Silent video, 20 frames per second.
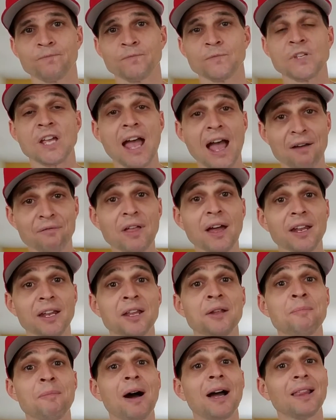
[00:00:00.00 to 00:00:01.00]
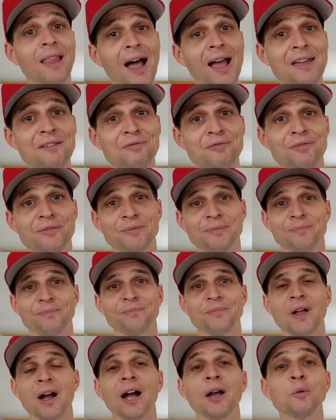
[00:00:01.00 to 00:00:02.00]
to have that in my life,
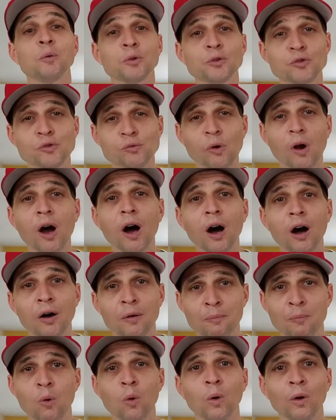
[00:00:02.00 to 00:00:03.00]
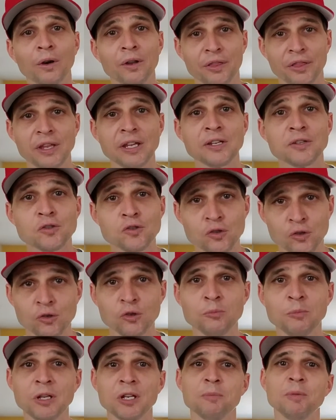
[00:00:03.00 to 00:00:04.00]
I will draw more things
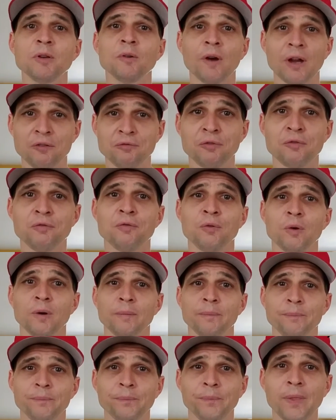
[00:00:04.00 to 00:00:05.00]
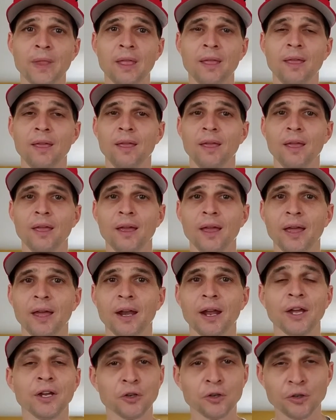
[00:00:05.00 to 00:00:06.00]
to me to be grateful for. And
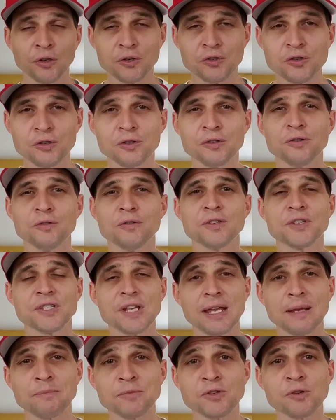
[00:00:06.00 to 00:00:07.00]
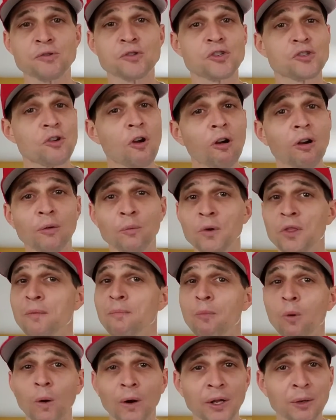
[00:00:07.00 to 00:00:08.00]
I encourage you to do the same. So start with a
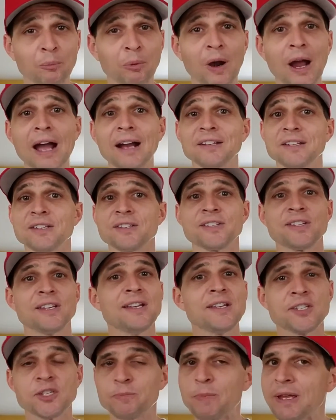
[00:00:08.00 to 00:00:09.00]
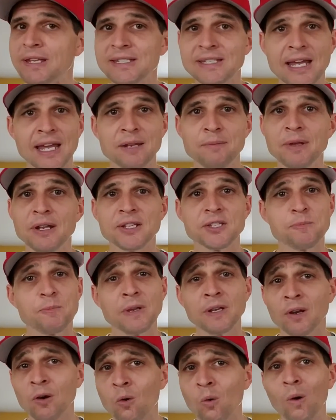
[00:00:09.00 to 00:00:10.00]
morning practice, spend 10 minutes
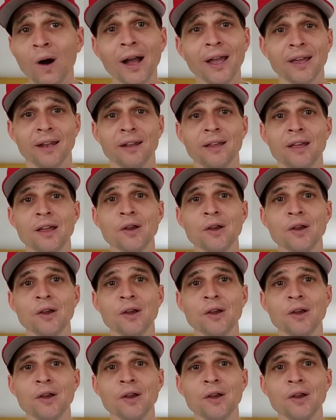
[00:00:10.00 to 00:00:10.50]
being quiet,